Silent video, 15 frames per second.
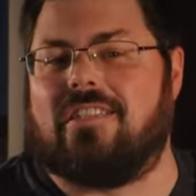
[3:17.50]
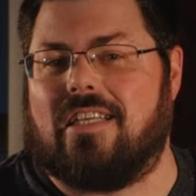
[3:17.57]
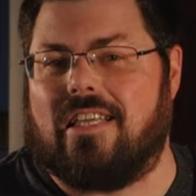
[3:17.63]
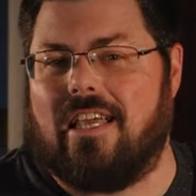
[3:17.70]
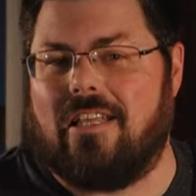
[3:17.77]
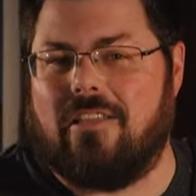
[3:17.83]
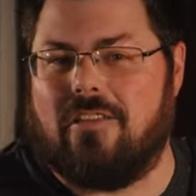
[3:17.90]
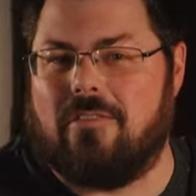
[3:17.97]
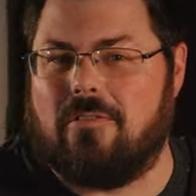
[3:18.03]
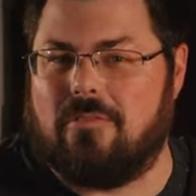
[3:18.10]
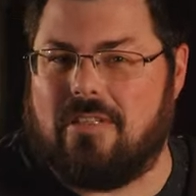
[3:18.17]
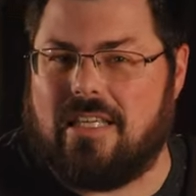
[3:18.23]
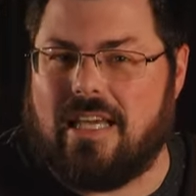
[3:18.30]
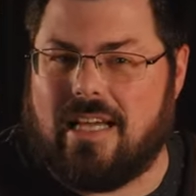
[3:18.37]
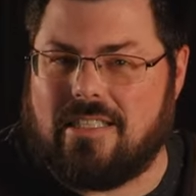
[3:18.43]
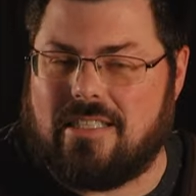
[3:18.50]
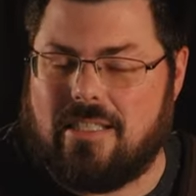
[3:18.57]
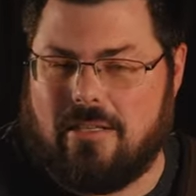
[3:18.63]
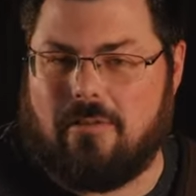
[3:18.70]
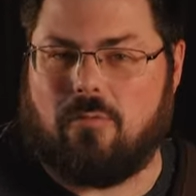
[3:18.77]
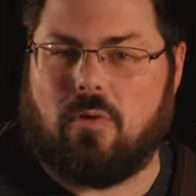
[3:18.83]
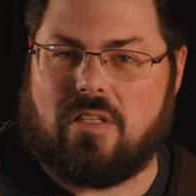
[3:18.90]
to get you the
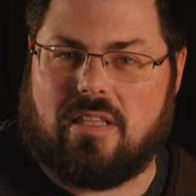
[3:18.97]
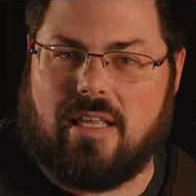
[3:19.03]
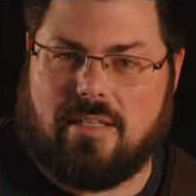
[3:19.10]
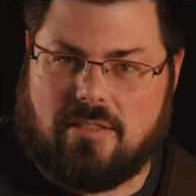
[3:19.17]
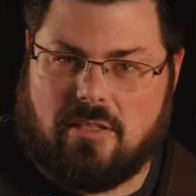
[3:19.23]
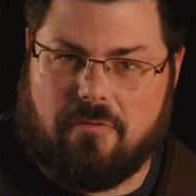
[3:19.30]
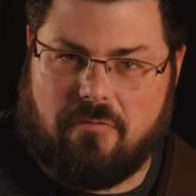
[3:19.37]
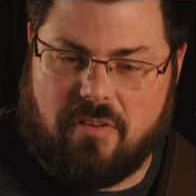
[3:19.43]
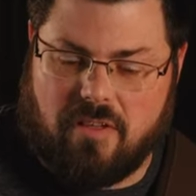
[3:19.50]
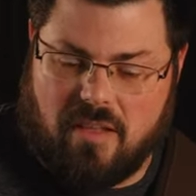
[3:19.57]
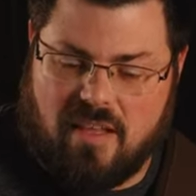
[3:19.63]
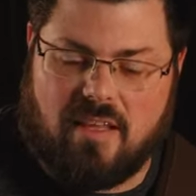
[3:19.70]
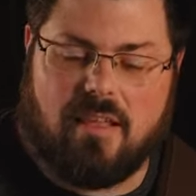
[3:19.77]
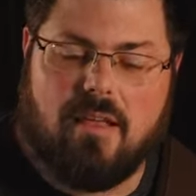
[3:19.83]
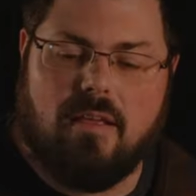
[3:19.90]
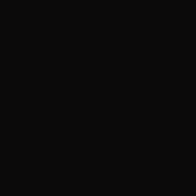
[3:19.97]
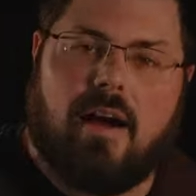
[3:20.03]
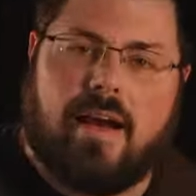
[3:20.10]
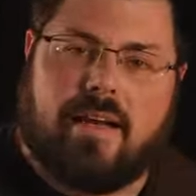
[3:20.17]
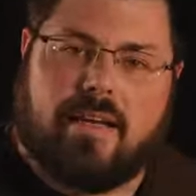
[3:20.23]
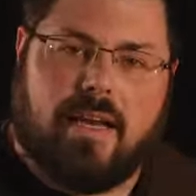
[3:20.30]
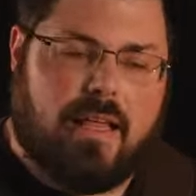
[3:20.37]
idea of what that should feel like. All
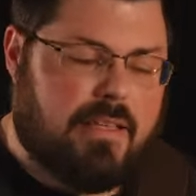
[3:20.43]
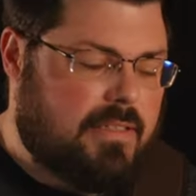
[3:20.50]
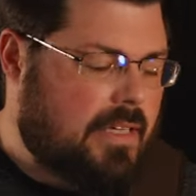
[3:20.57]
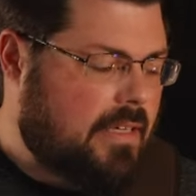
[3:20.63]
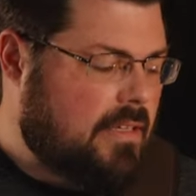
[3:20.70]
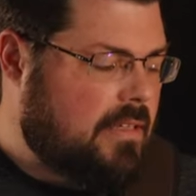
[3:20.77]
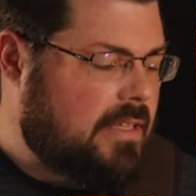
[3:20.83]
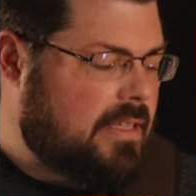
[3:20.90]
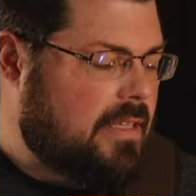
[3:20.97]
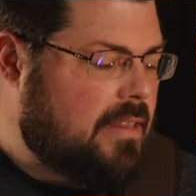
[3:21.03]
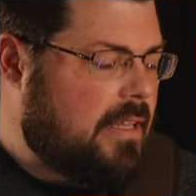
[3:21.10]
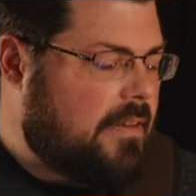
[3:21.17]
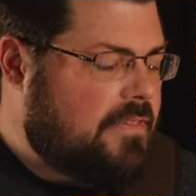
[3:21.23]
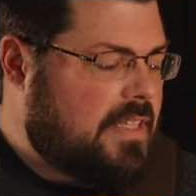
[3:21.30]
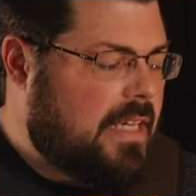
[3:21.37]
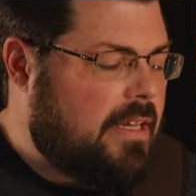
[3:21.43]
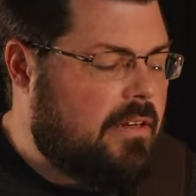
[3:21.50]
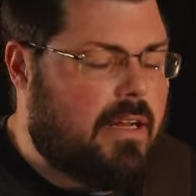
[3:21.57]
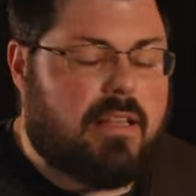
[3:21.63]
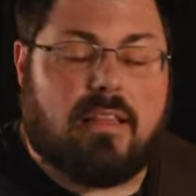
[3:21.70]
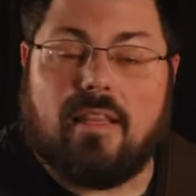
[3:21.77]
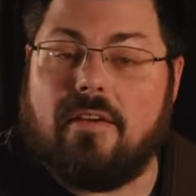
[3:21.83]
right, now let's take a look at the left hand.
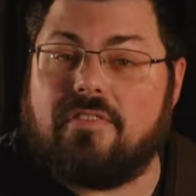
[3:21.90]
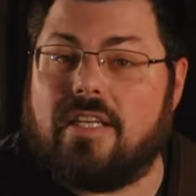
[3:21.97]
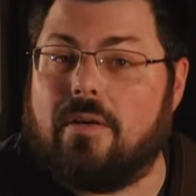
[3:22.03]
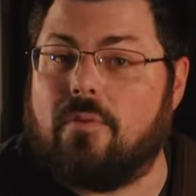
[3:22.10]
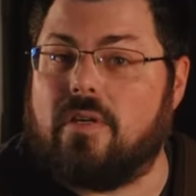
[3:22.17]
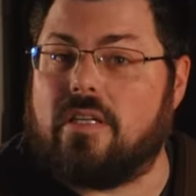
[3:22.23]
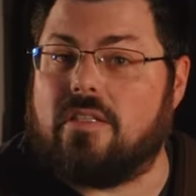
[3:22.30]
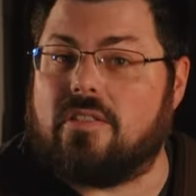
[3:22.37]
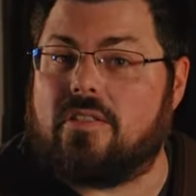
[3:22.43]
On the left hand, we're going to